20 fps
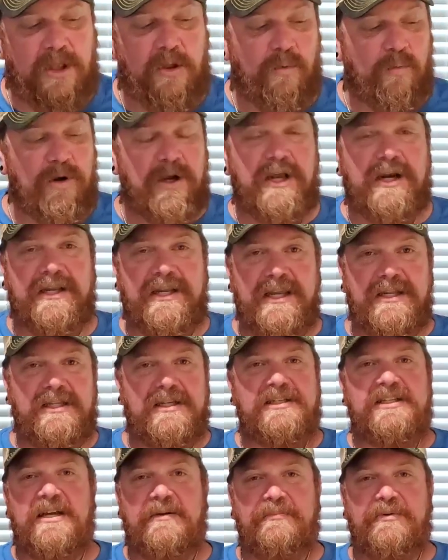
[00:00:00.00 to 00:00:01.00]
We're gonna get the
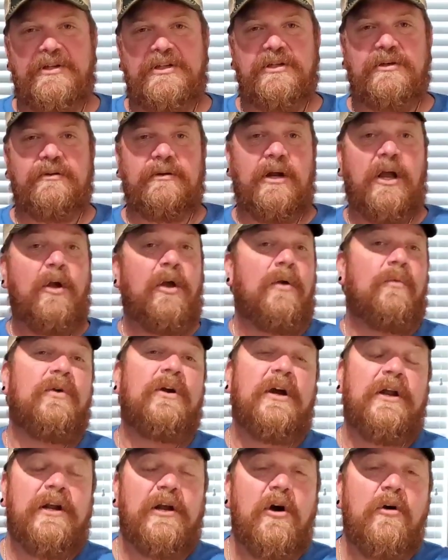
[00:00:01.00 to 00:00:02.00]
temperature. We're
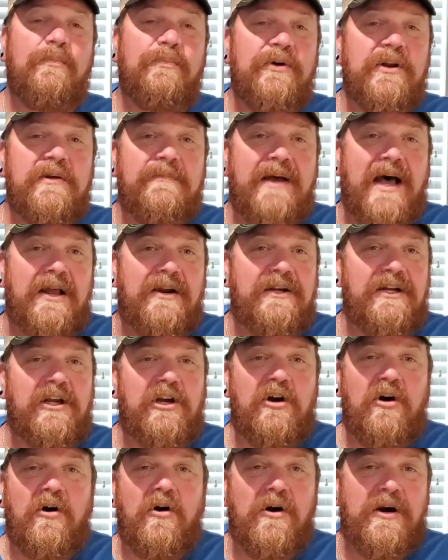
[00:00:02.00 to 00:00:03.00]
gonna go put them out in the
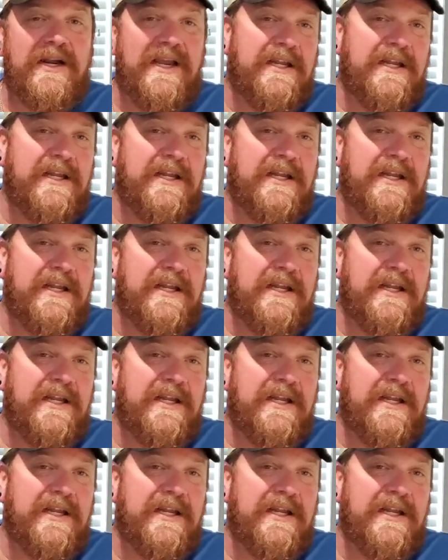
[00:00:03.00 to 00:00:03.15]
car,